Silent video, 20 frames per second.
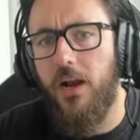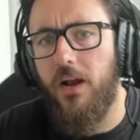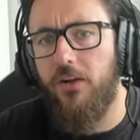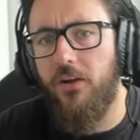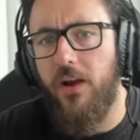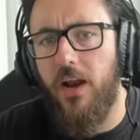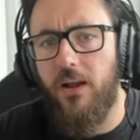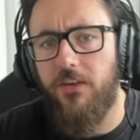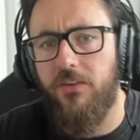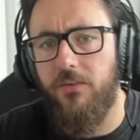I
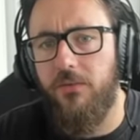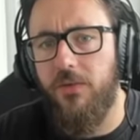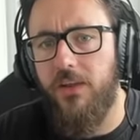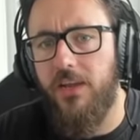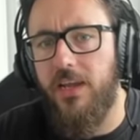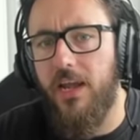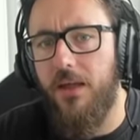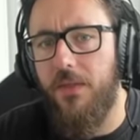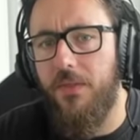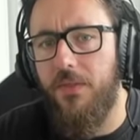could actually
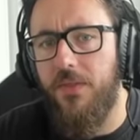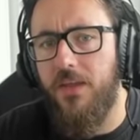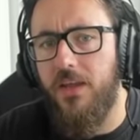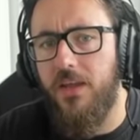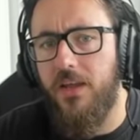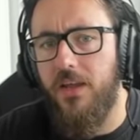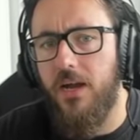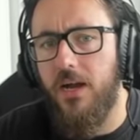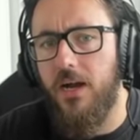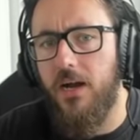get
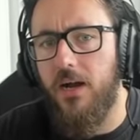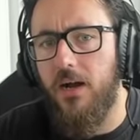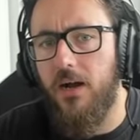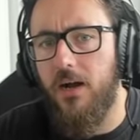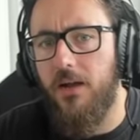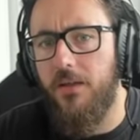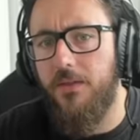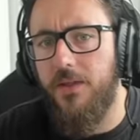the uh,